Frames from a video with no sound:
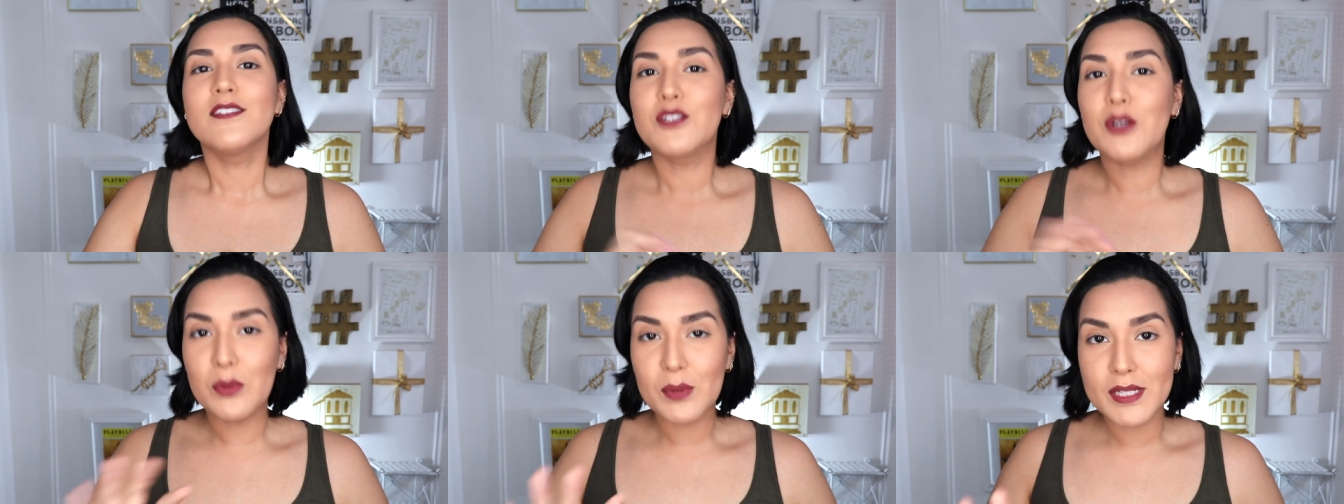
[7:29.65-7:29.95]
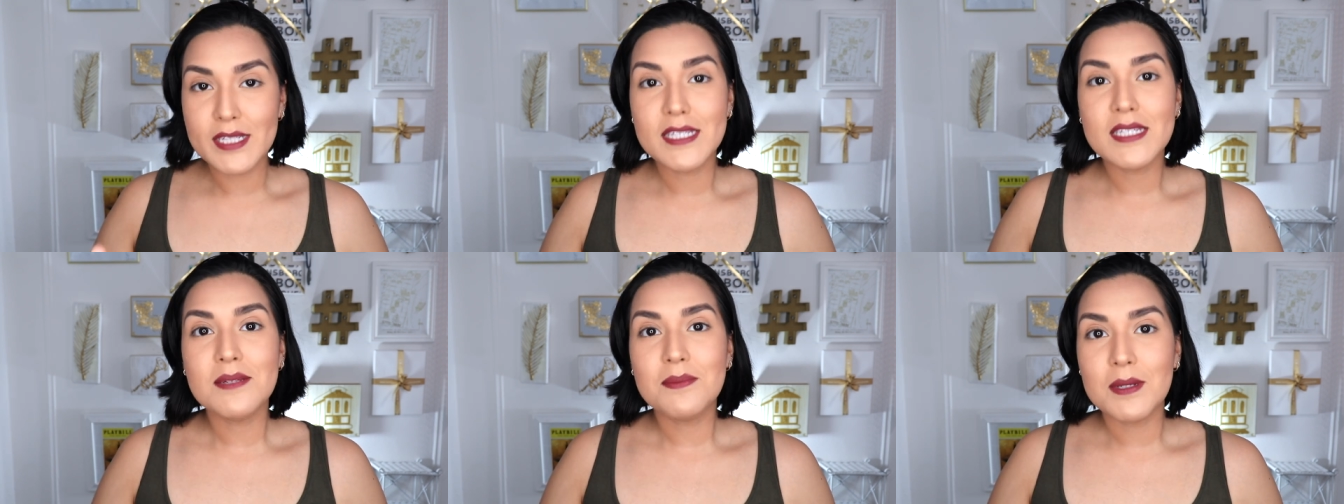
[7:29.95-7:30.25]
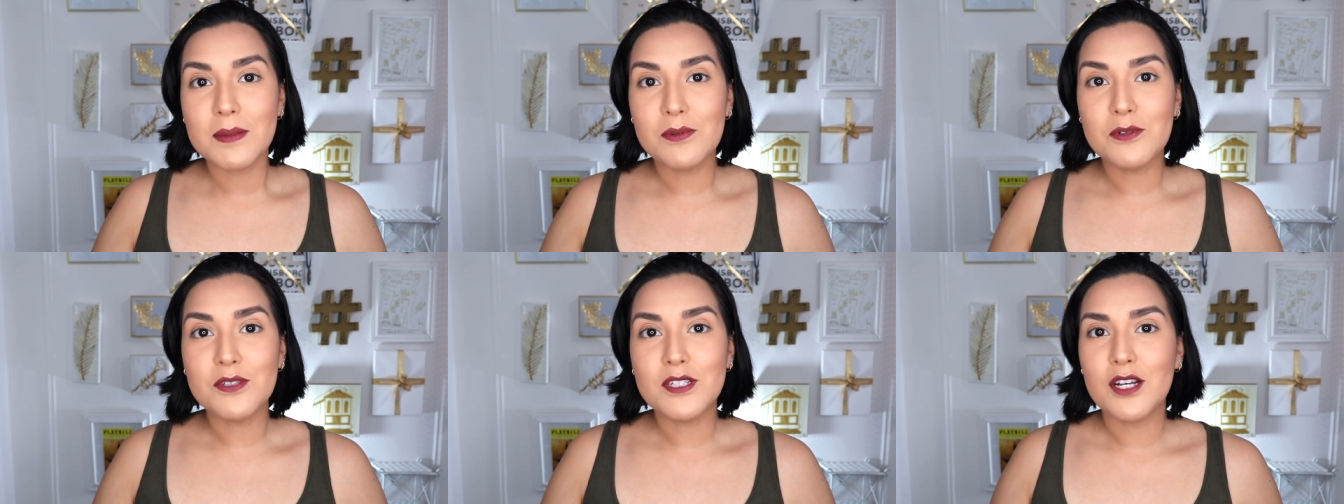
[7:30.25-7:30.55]
Don't listen to
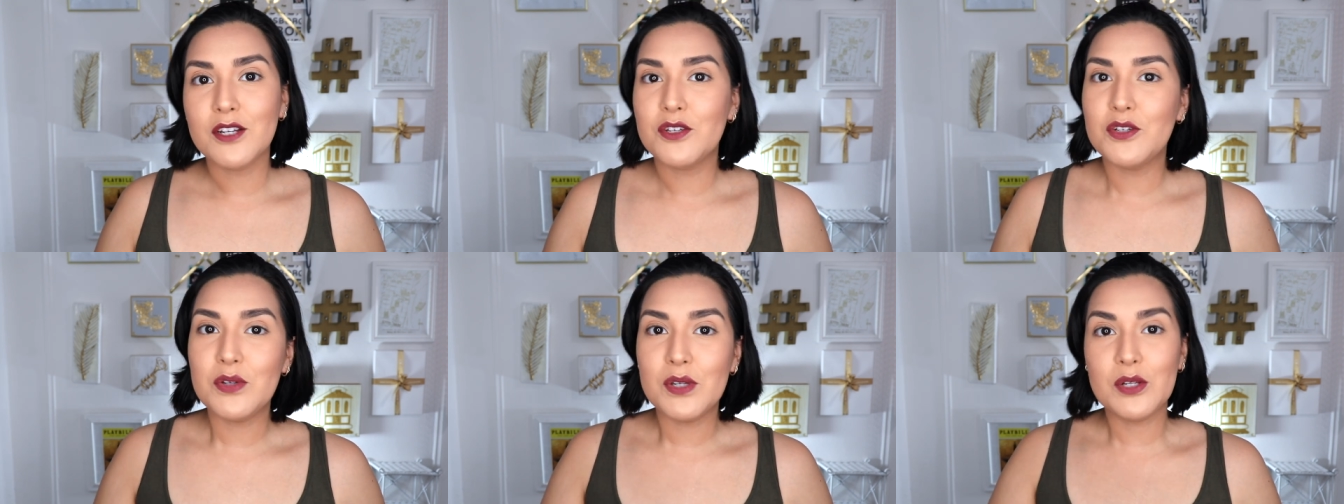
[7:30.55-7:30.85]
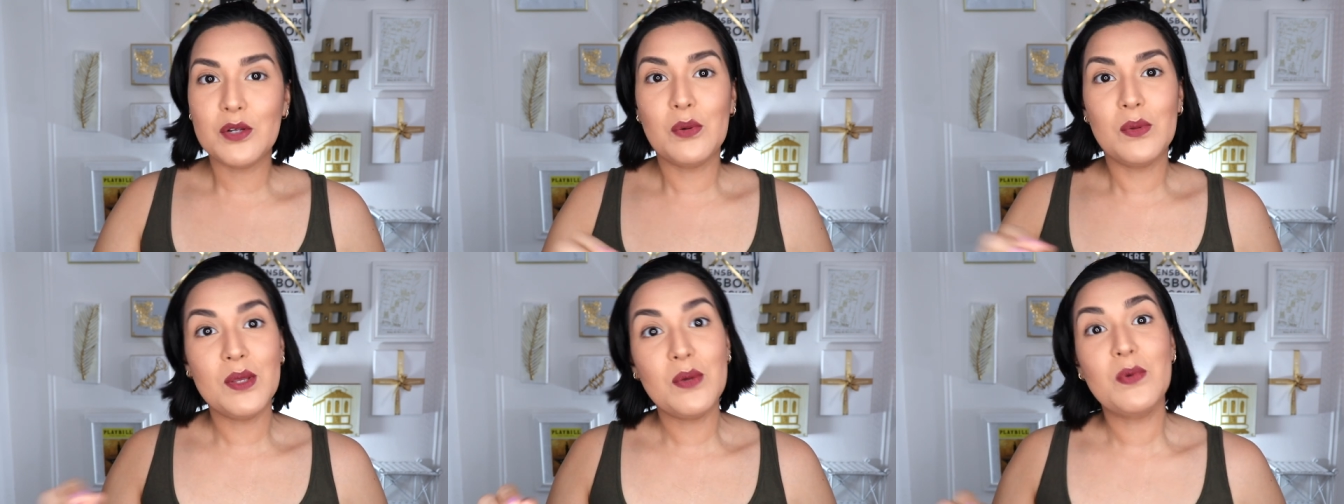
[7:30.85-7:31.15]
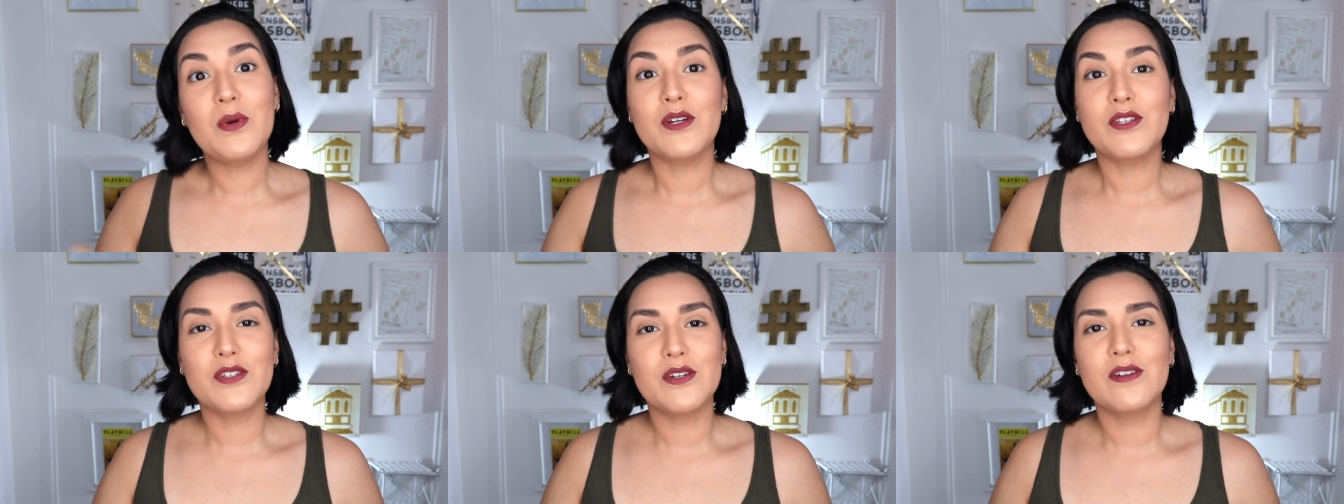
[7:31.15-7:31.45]
people tell you you can only
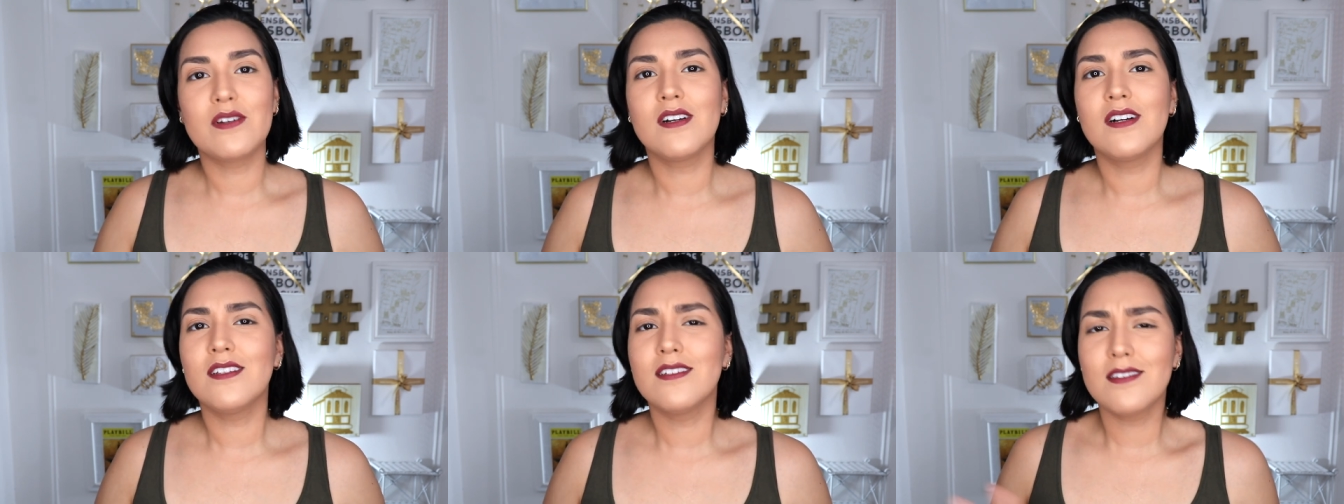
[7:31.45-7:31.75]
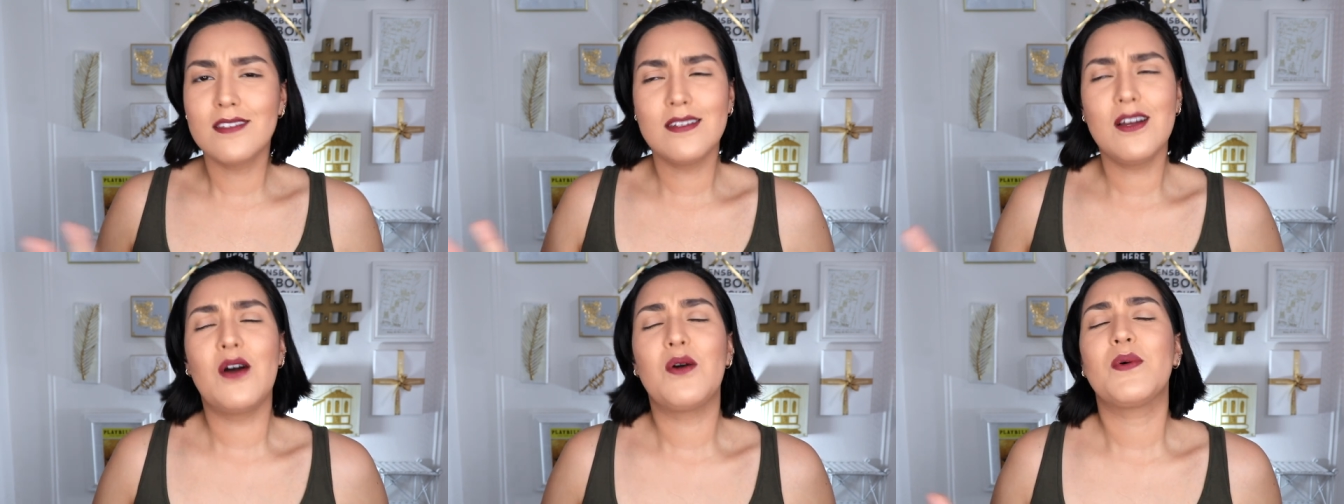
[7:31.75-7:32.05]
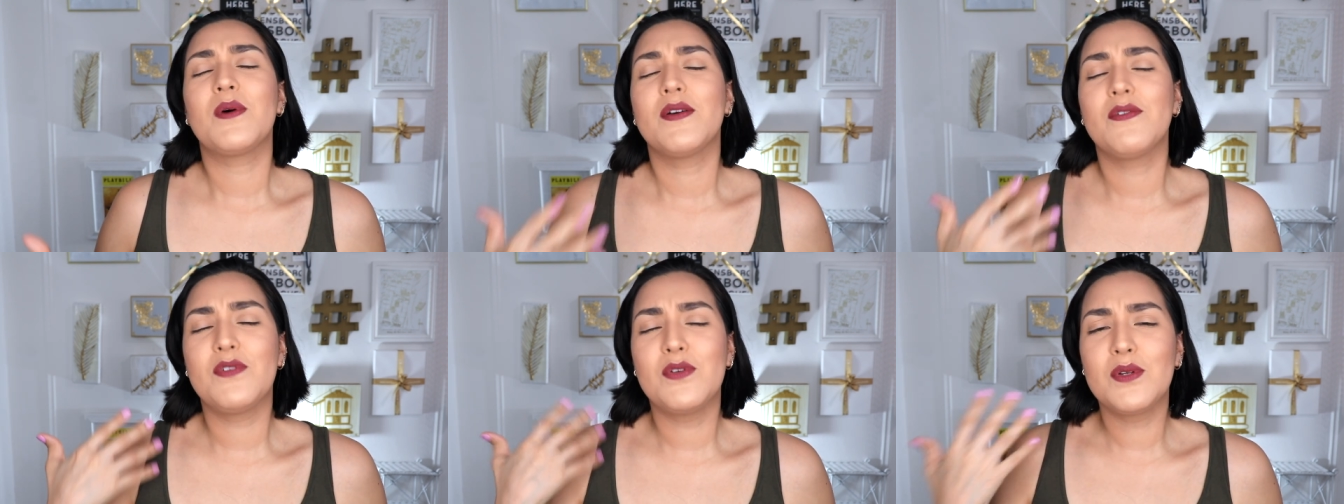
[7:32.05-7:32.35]
wear certain colors.
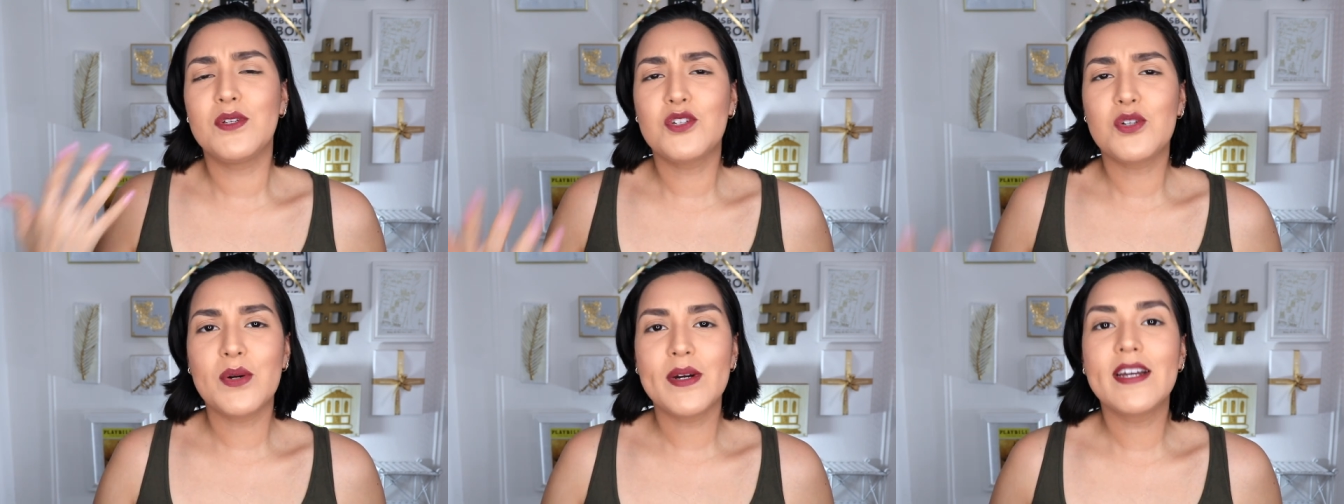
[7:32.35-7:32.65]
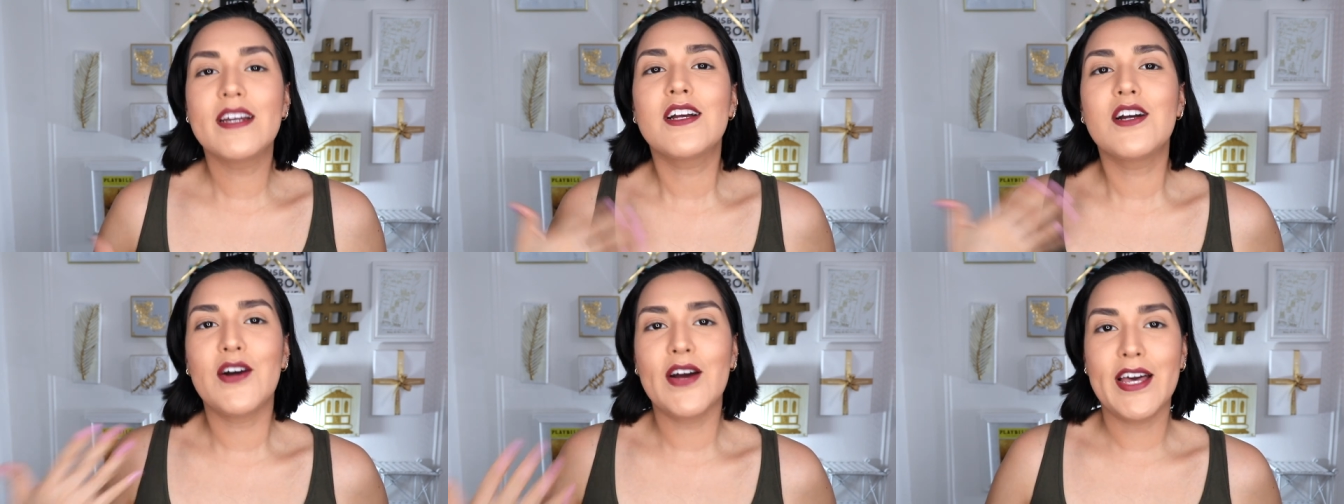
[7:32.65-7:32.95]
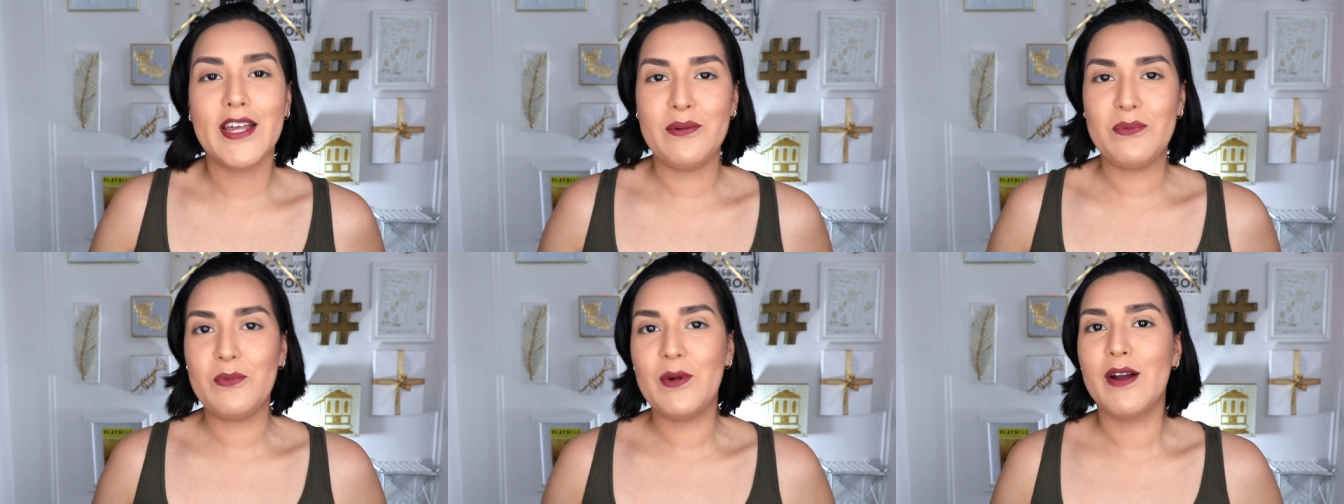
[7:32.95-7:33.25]
No, if you enjoy it, go
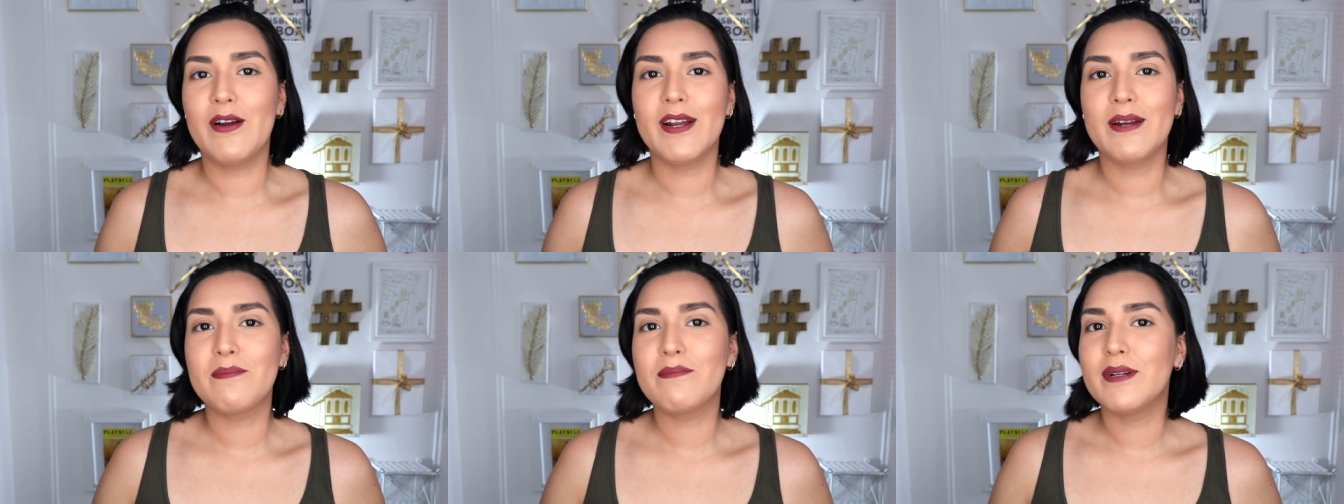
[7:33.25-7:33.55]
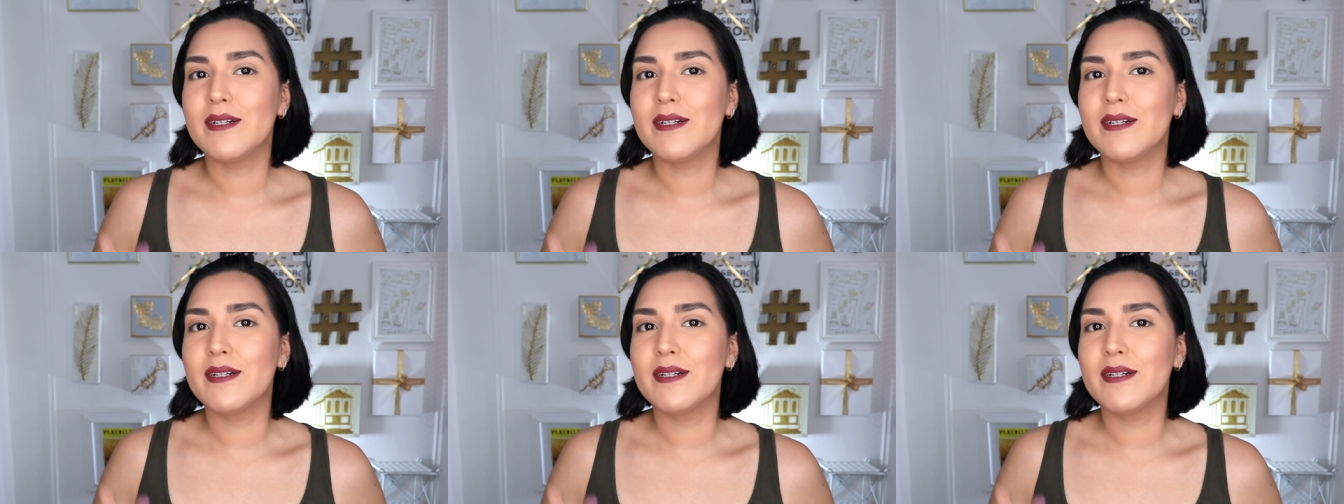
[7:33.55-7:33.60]
ahead and wear it.